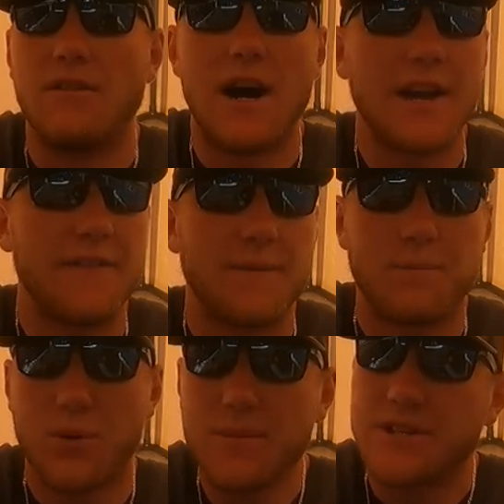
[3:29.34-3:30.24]
lot of,
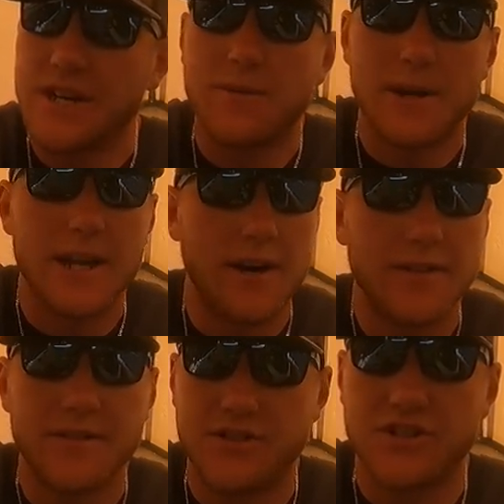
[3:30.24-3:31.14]
pretty much everybody
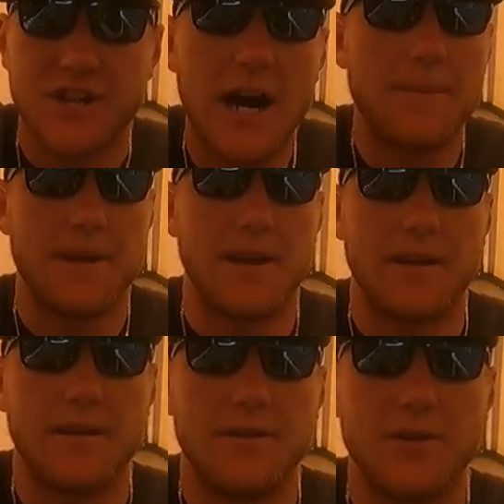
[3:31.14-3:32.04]
else is just
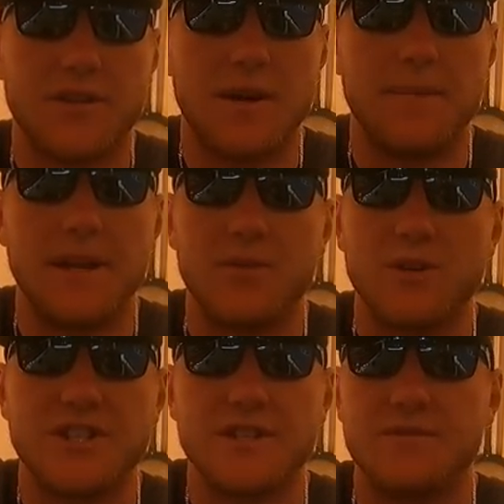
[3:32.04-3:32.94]
copying those companies,
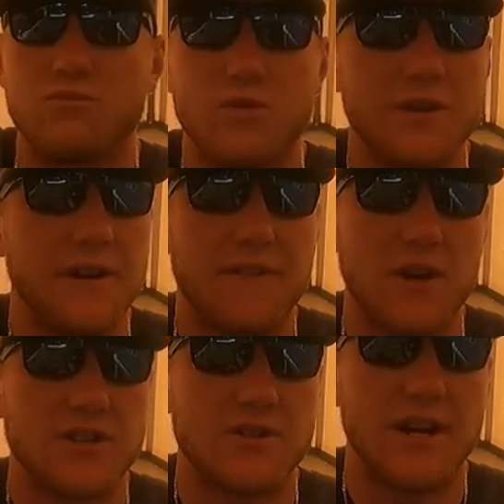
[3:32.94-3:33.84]
which is really
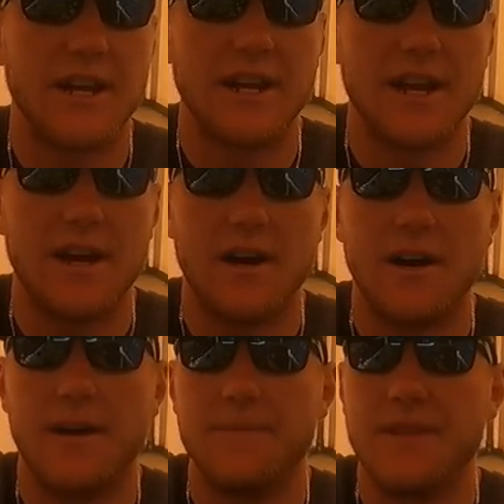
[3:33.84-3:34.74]
frustrating.
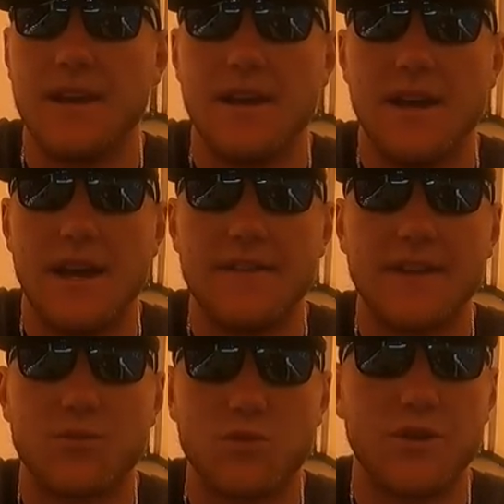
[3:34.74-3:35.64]
And
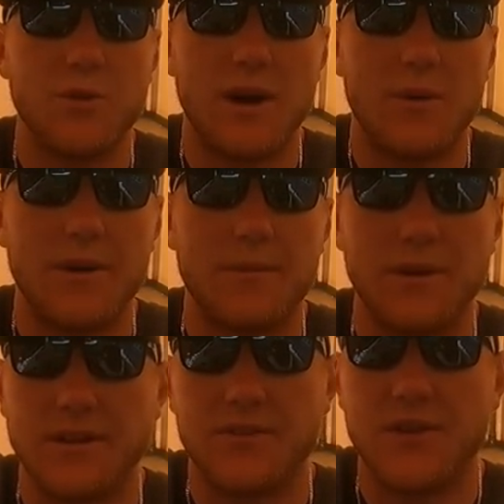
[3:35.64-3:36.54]
that's really why I want to
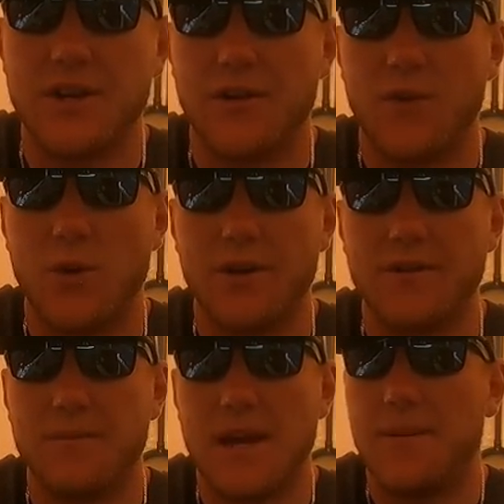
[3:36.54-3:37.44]
bring this video forward,
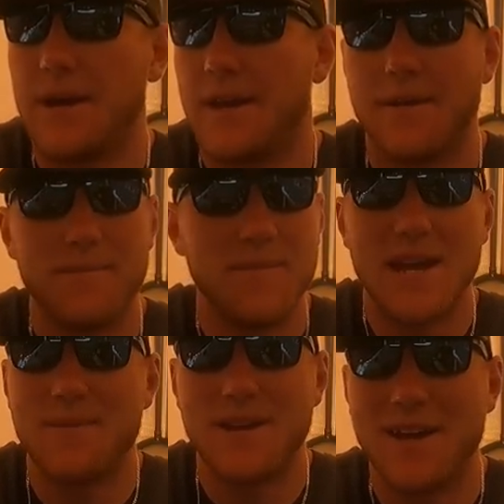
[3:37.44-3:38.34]
is
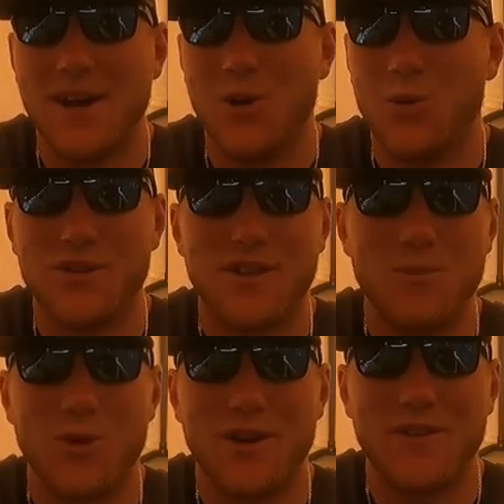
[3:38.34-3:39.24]
maybe we'll see more